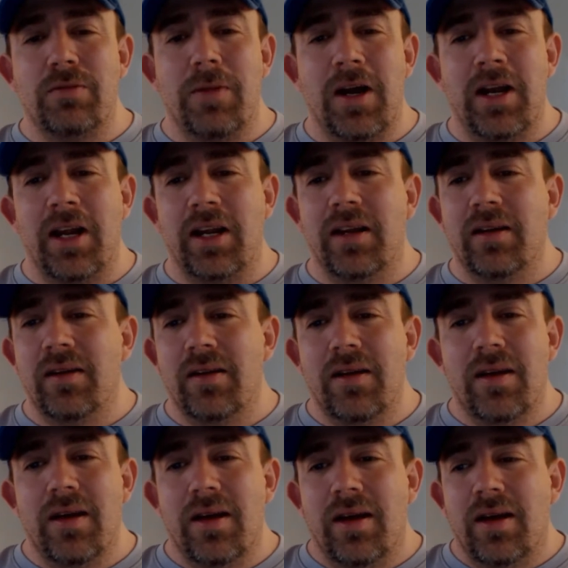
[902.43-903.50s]
money?
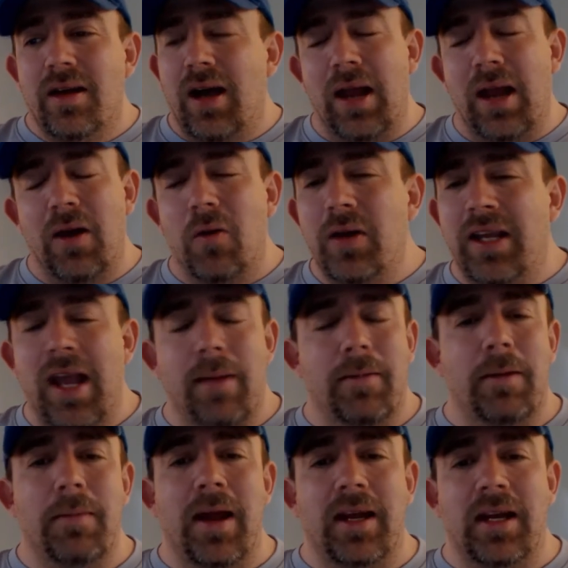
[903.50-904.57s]
I know he can't be
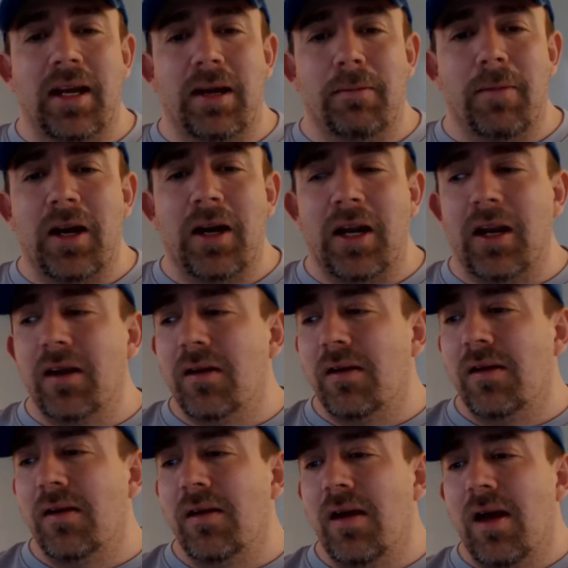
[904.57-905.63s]
making any money.
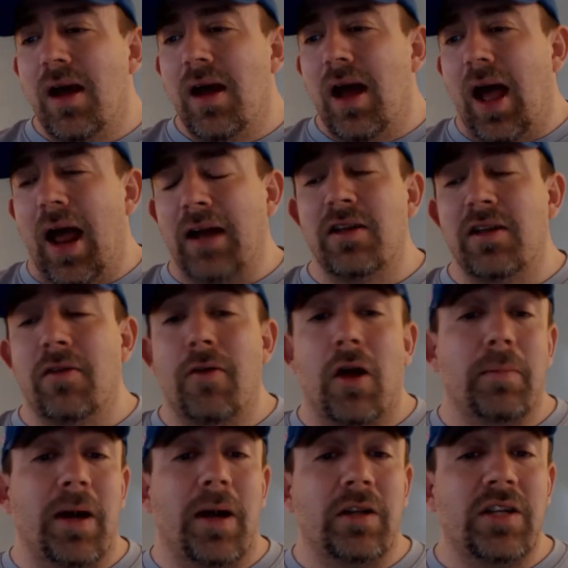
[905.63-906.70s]
I actually thought
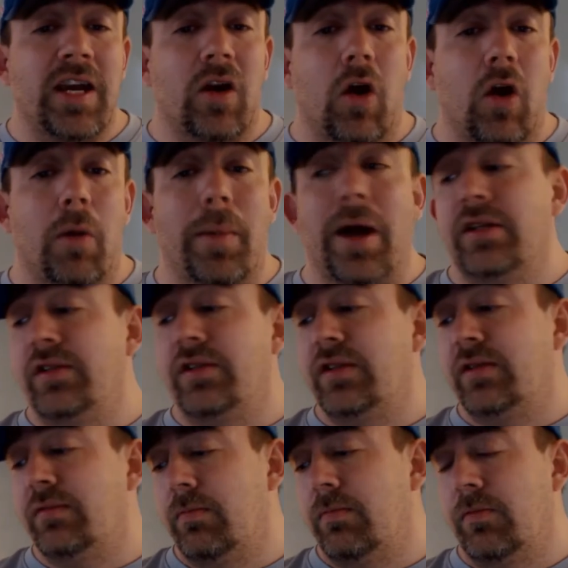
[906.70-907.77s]
about taking all my
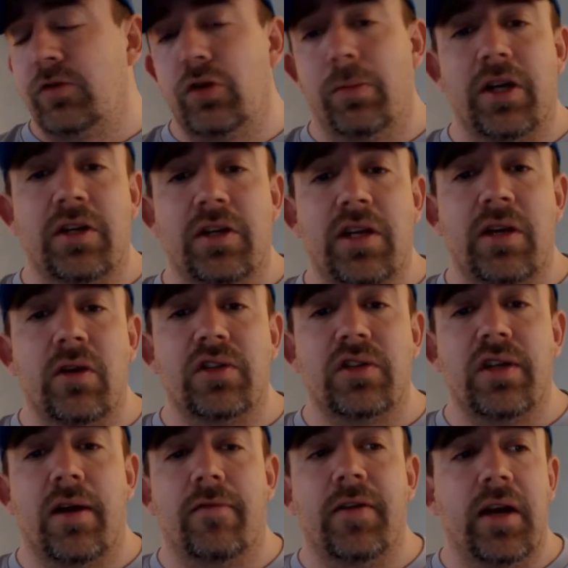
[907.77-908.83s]
Super Nintendo
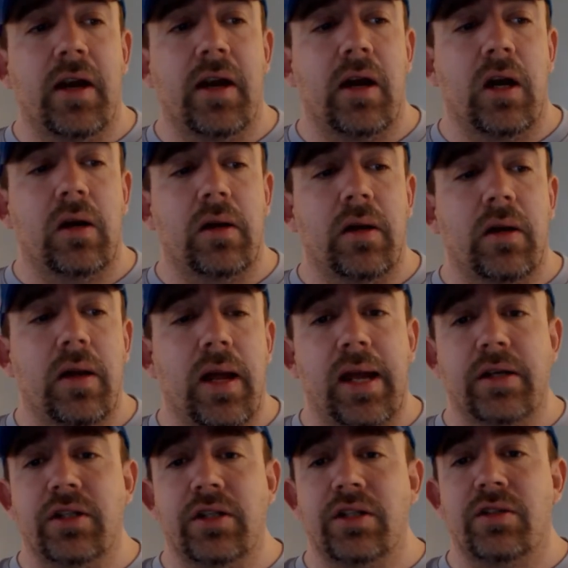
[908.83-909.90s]
stuff in there
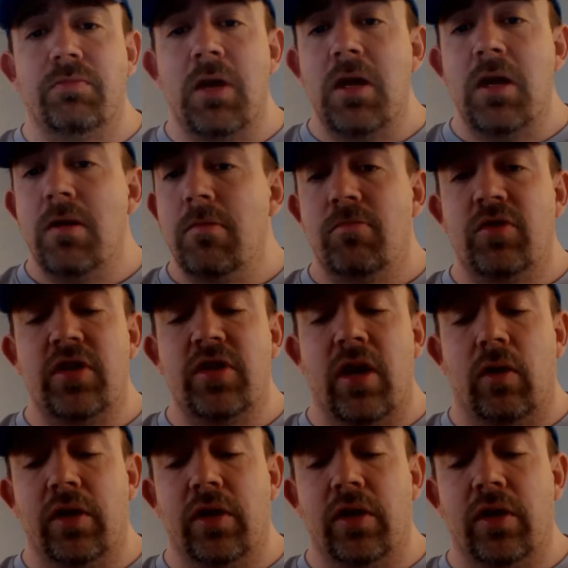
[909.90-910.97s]
and just
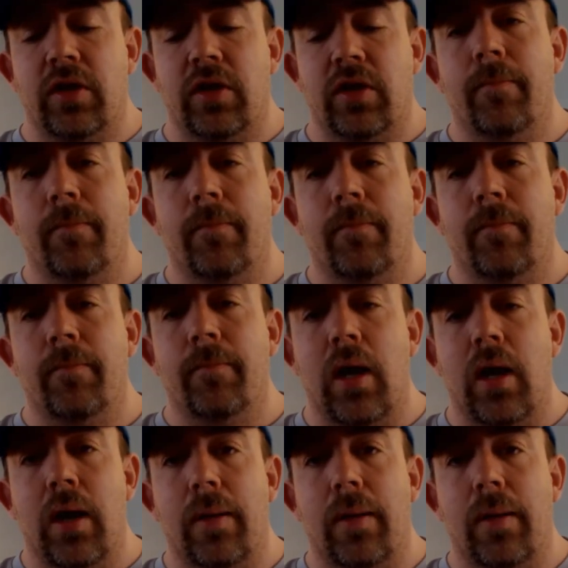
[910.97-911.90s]
selling it to them for